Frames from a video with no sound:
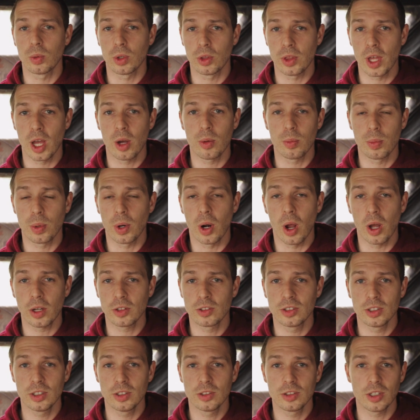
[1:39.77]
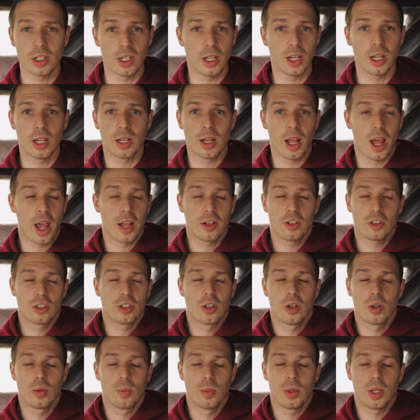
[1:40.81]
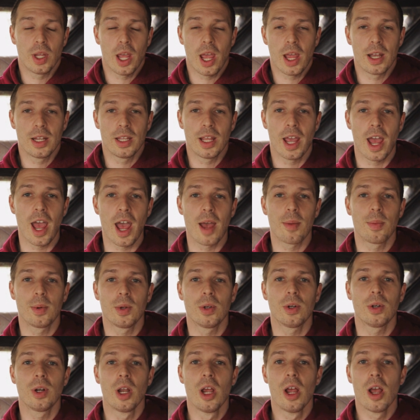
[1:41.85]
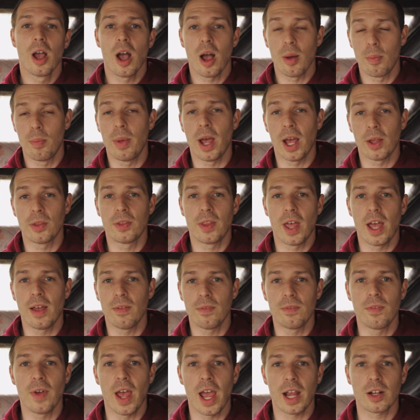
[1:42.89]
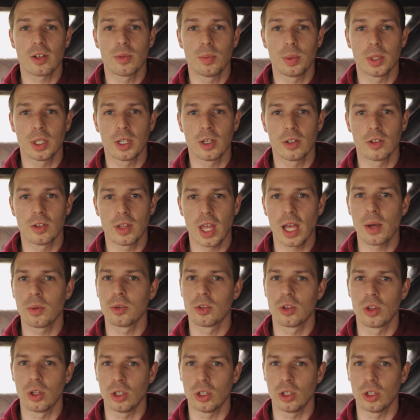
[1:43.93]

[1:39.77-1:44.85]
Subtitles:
without proxies, and I just couldn't be any happier about that fact, because that was